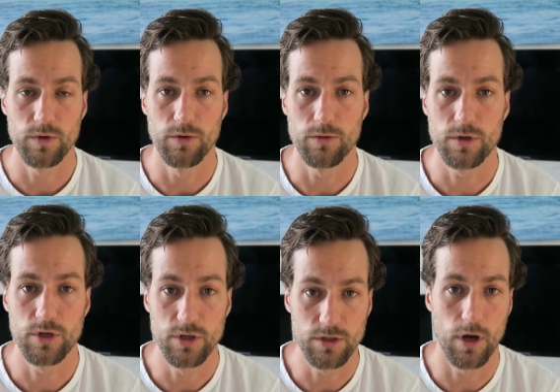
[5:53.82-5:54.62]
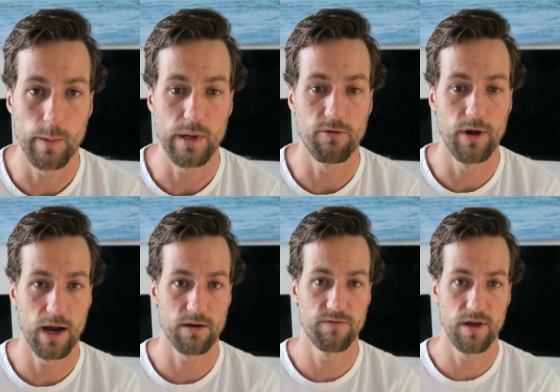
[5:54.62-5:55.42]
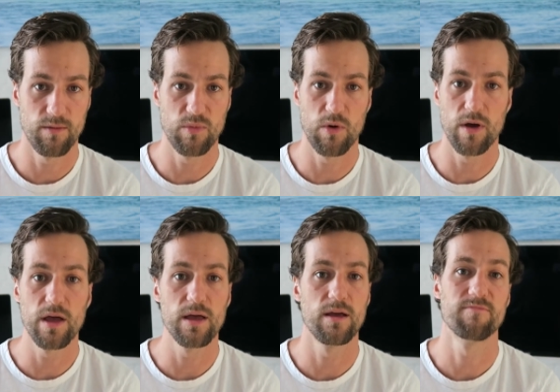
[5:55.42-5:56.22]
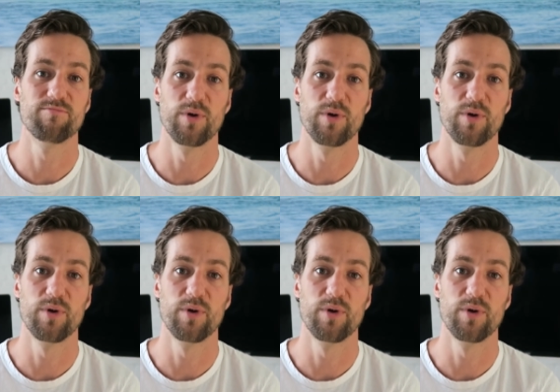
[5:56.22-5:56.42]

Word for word: you could call me a React fanboy,